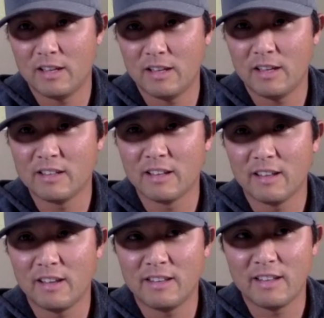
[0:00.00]
in
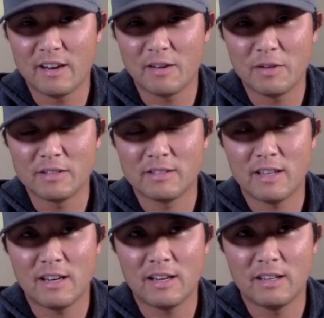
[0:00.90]
the areas
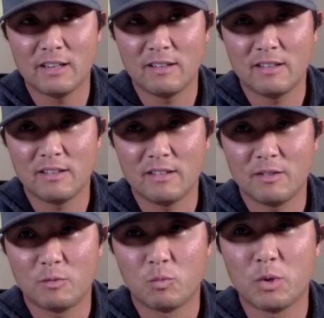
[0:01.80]
that
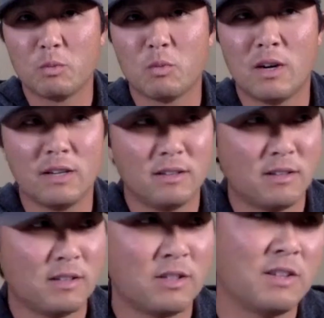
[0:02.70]
we want
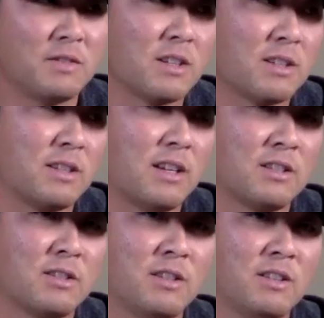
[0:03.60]
to achieve
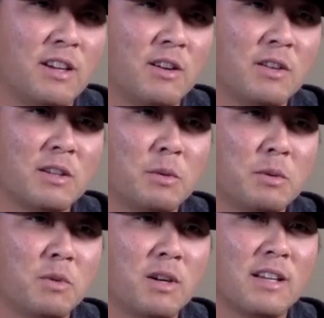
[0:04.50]
success, in the areas that we
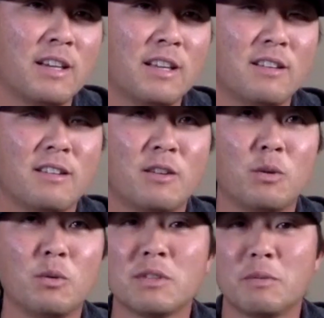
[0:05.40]
want to hit the
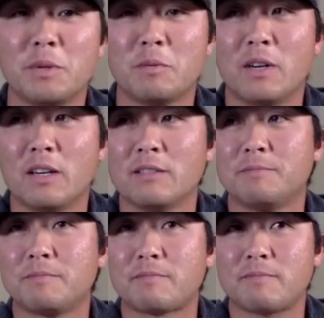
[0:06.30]
goals that we want,
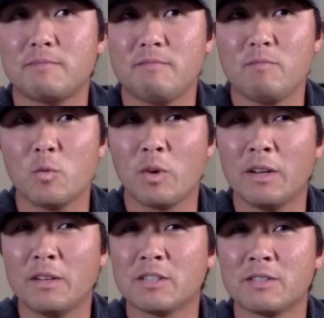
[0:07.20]

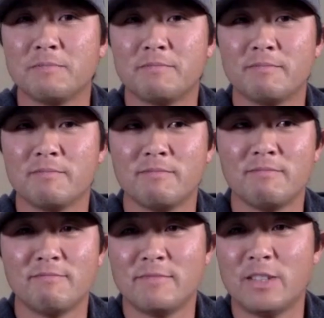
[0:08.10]
right? Just,
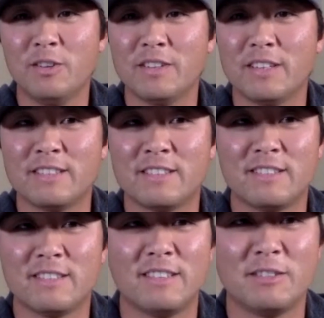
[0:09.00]
it's
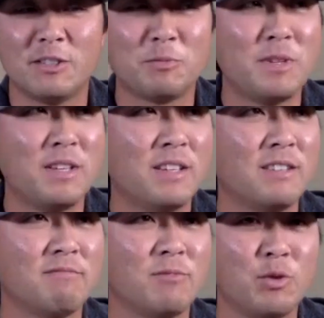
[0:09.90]
just
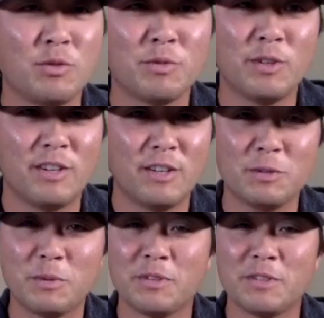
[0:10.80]
be truthful and
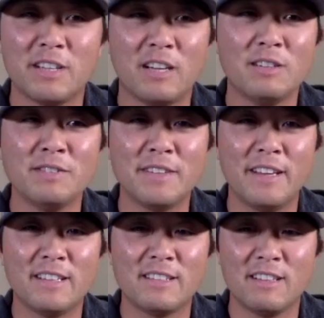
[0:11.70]
honest with yourself
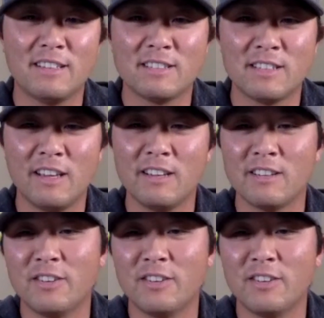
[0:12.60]
and say,